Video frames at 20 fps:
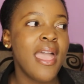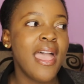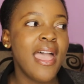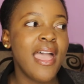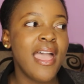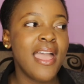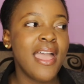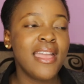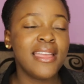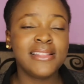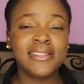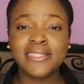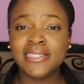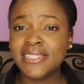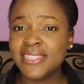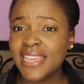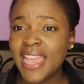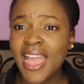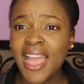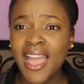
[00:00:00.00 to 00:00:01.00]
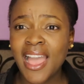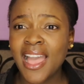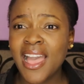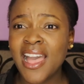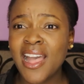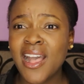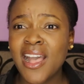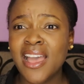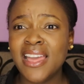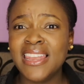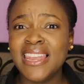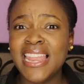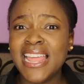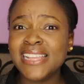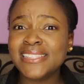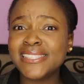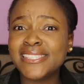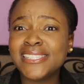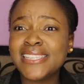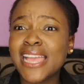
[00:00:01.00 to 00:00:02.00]
And yeah,
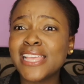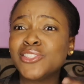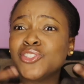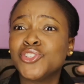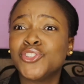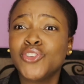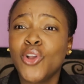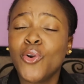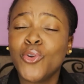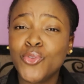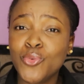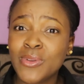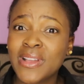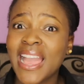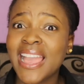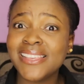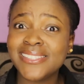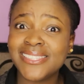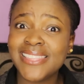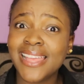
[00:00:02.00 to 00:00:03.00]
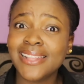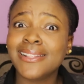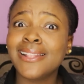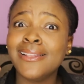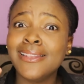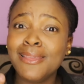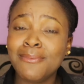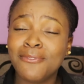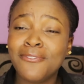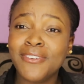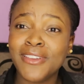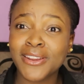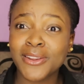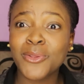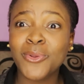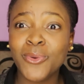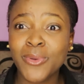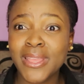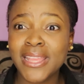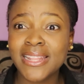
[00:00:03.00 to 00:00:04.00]
let's just show you guys that clip
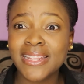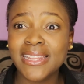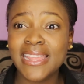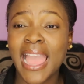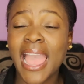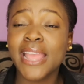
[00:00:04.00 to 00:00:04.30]
very quickly.